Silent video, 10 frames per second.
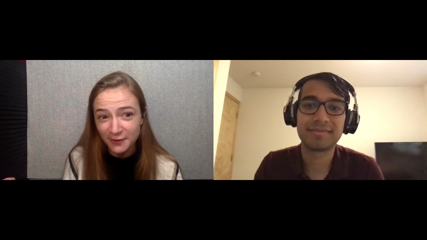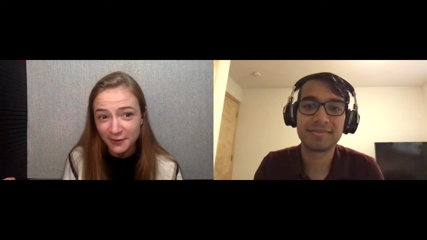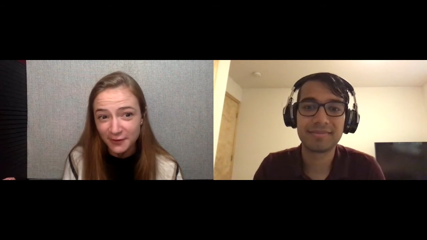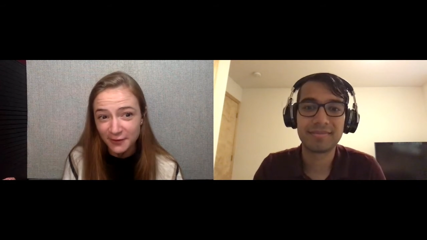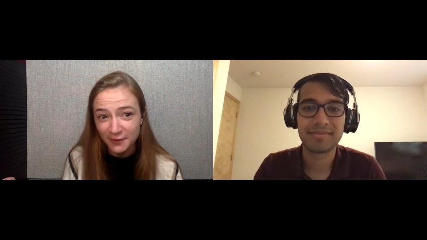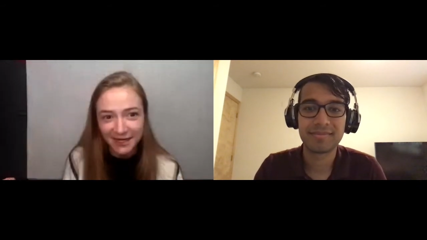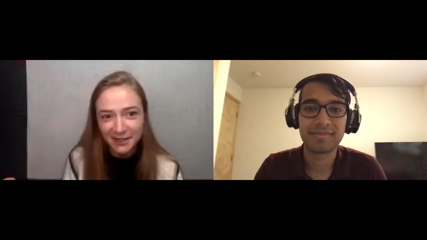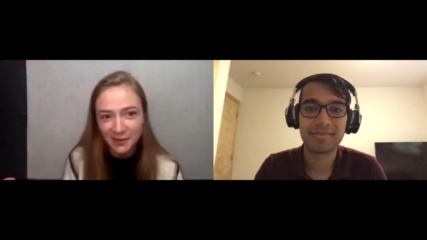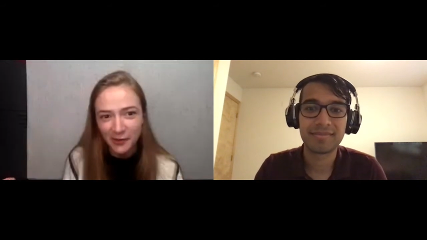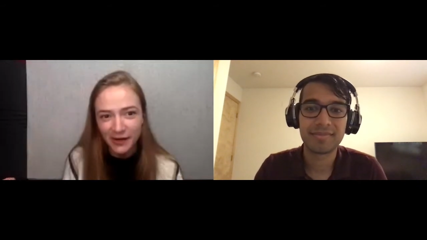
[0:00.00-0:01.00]
Speaker 1: time there
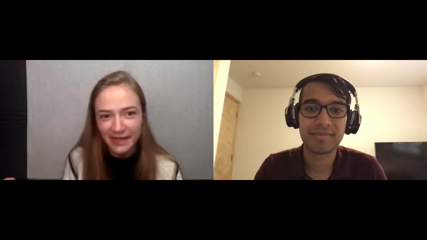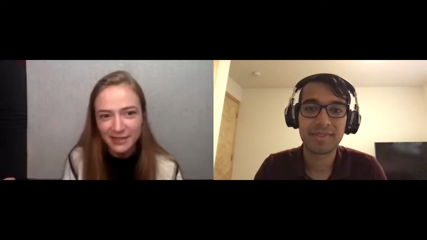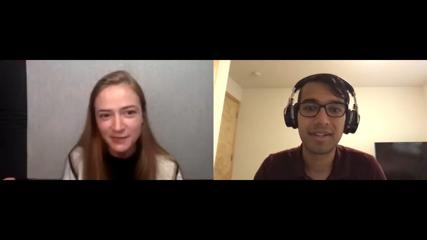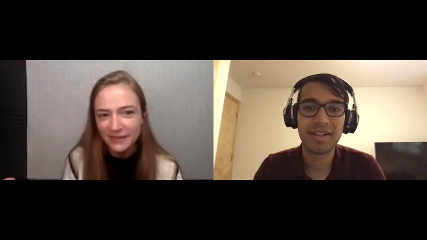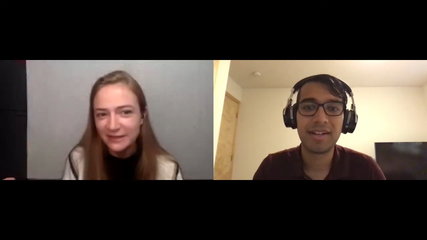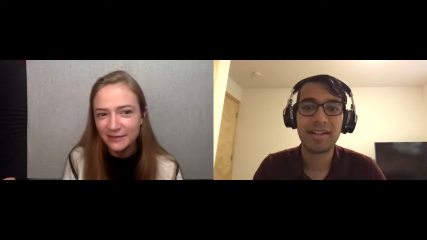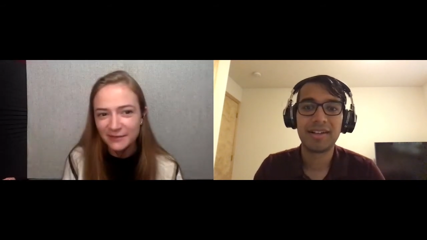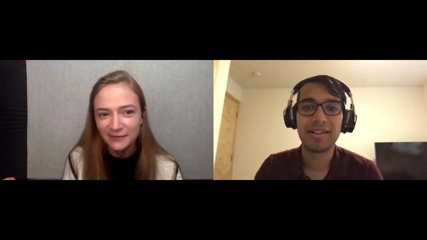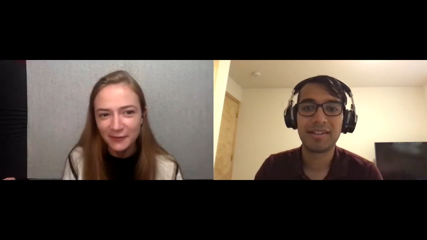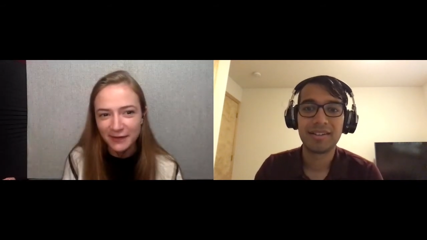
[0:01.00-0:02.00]
or had you been there
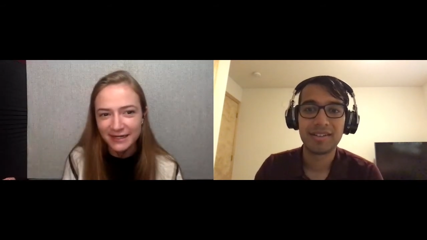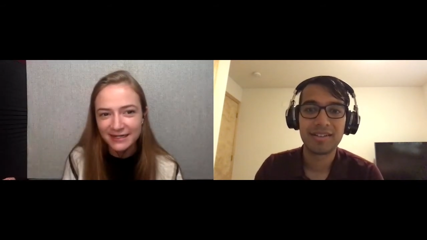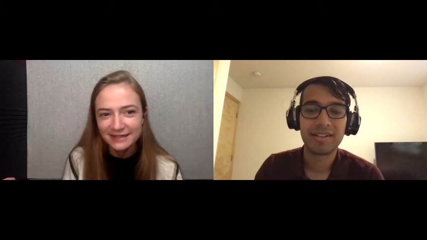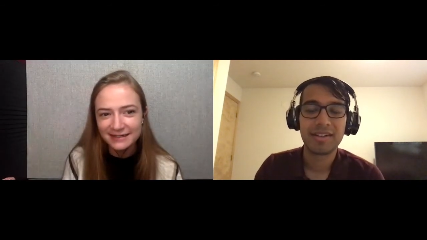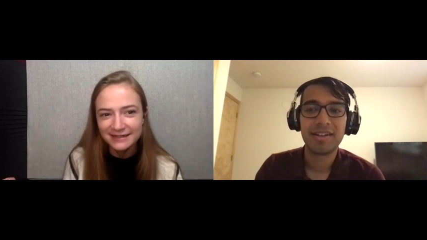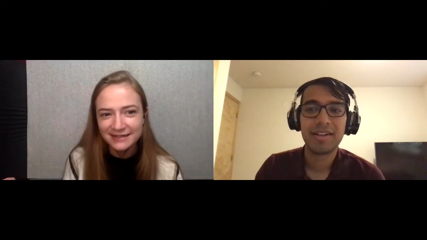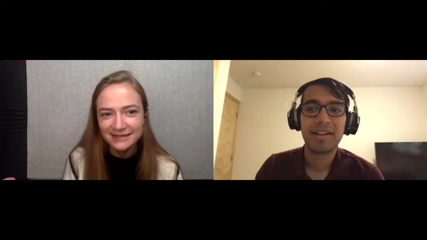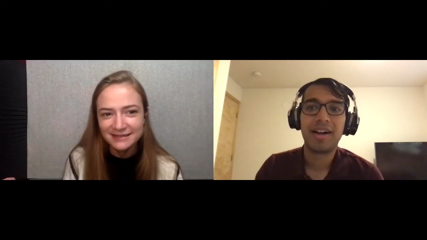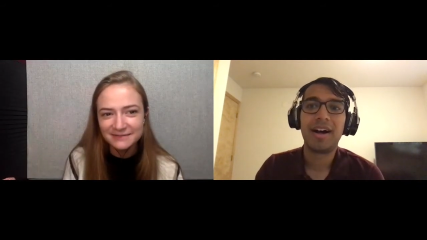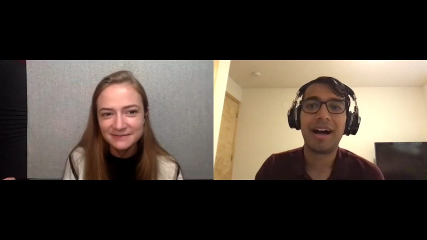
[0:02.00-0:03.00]
before?
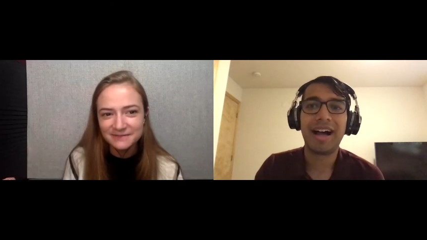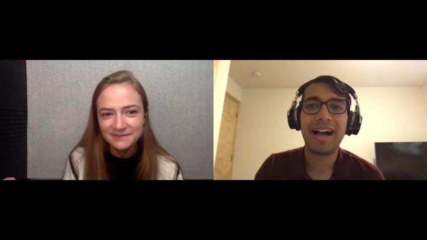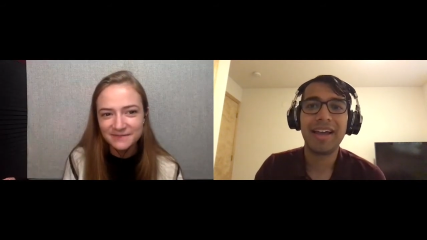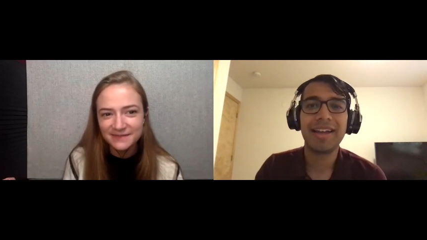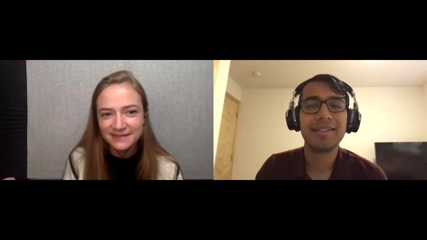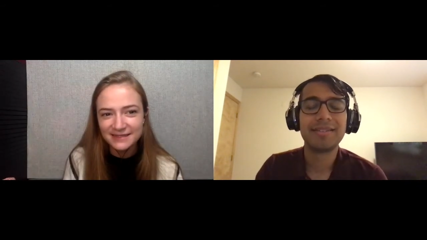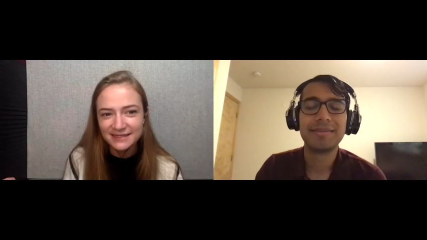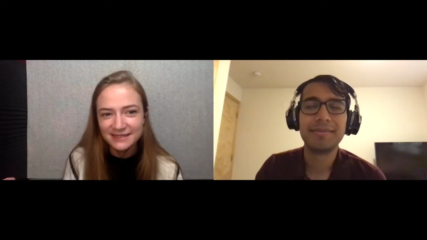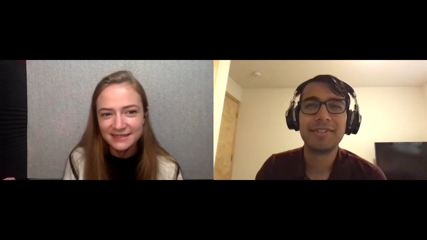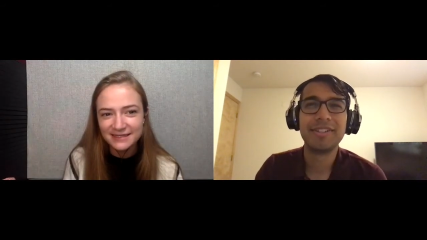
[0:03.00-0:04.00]
Speaker 2: I had
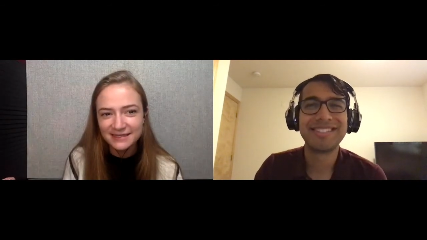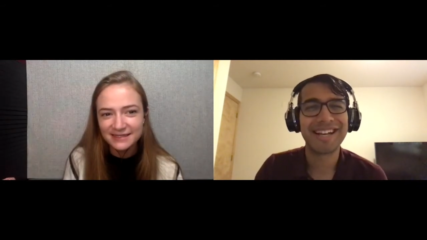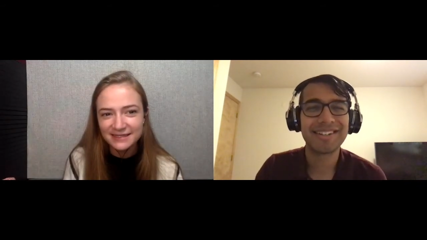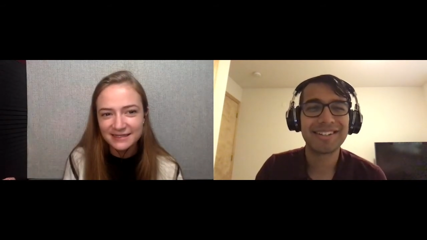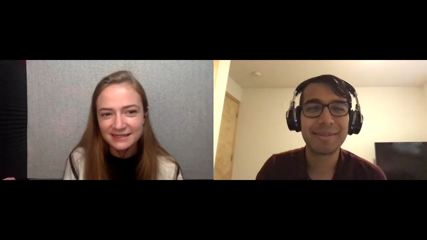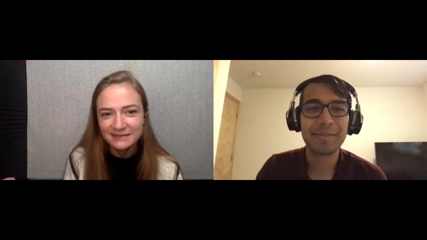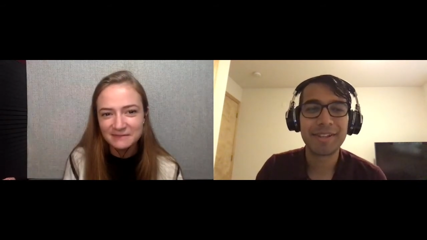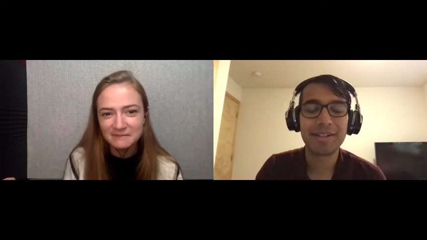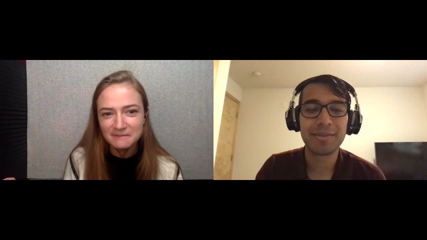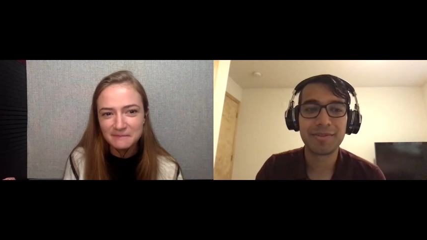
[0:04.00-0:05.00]
technically been
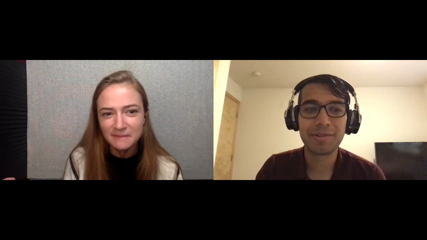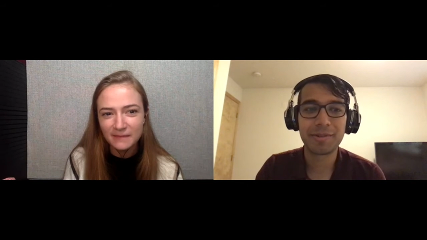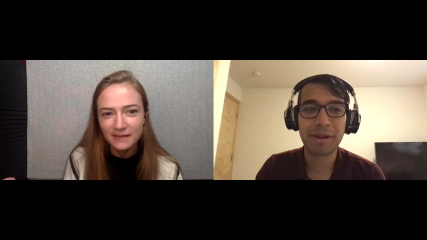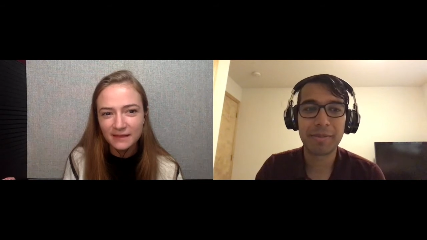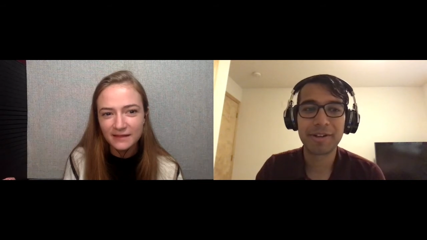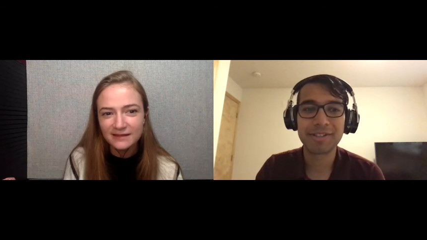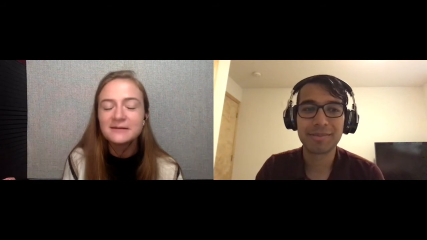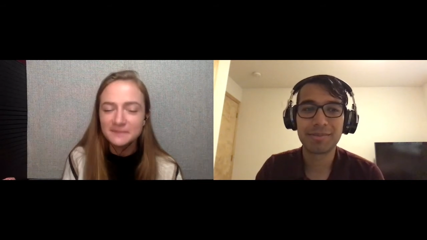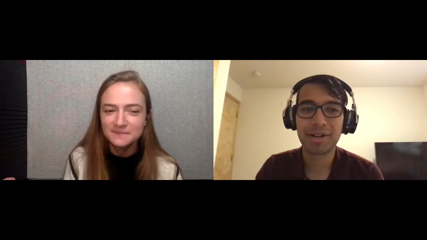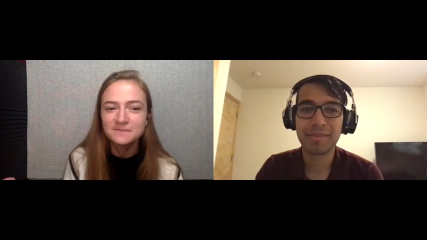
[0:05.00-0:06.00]
there before. My parents had
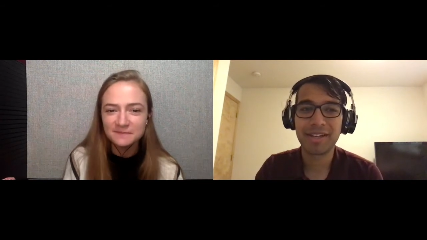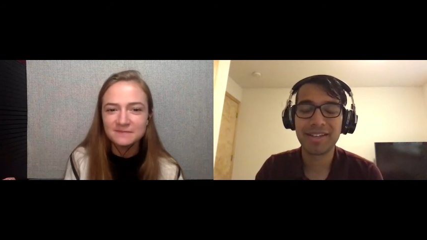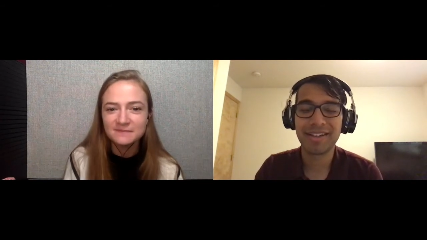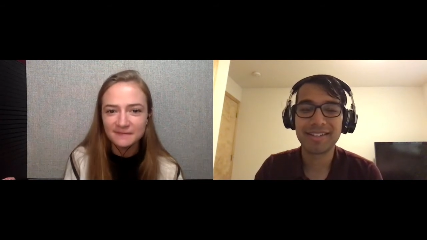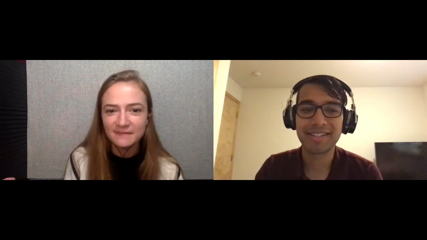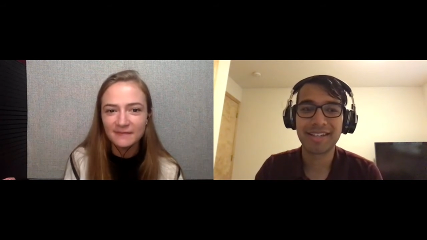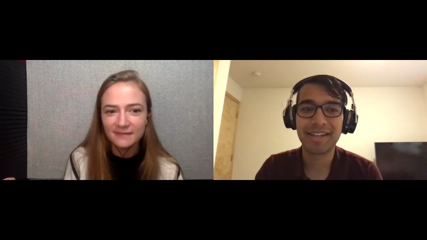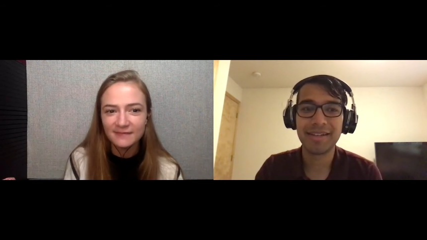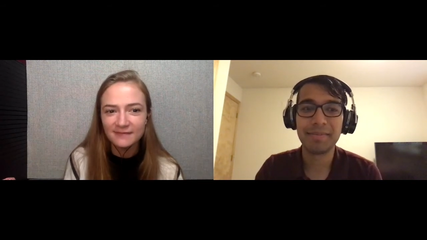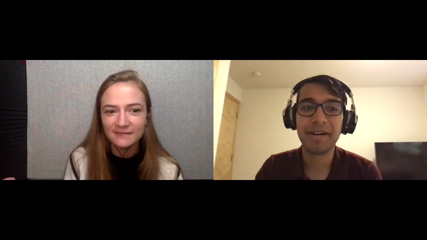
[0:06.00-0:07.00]
brought me as a
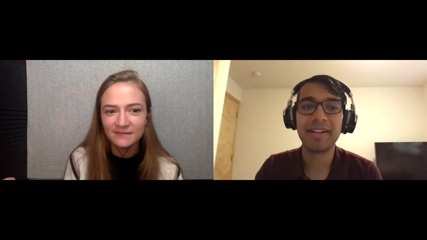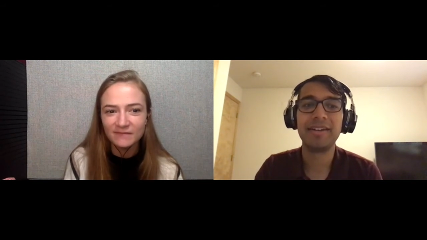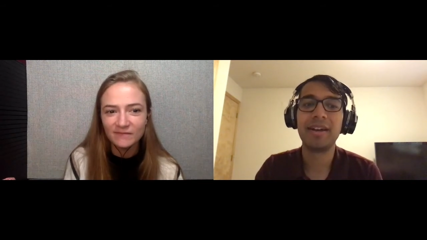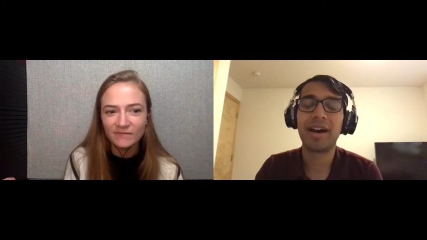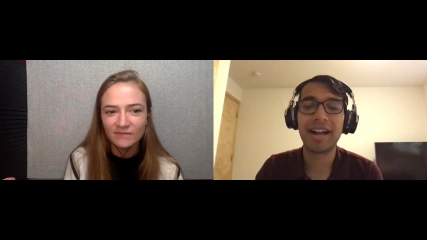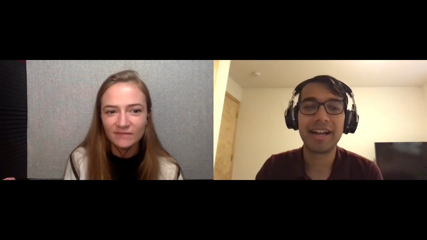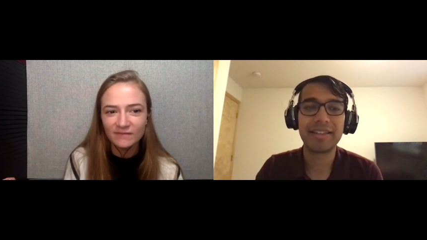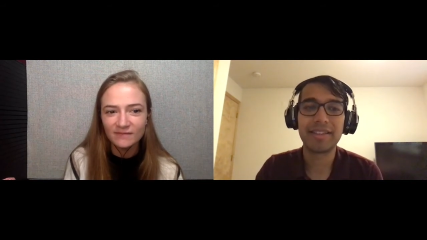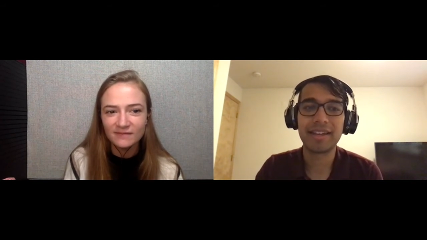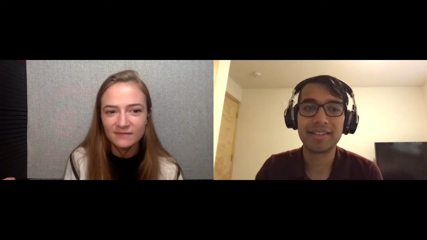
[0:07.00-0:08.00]
kid, but not
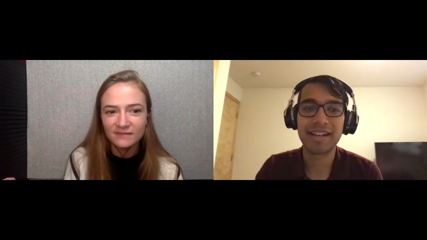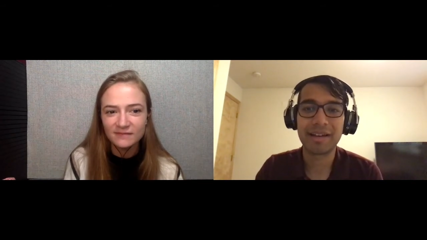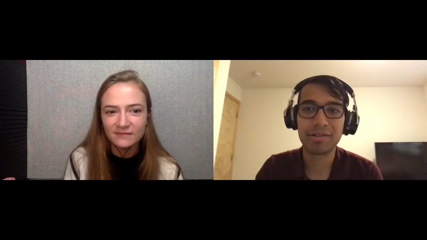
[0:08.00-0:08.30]
anything that I would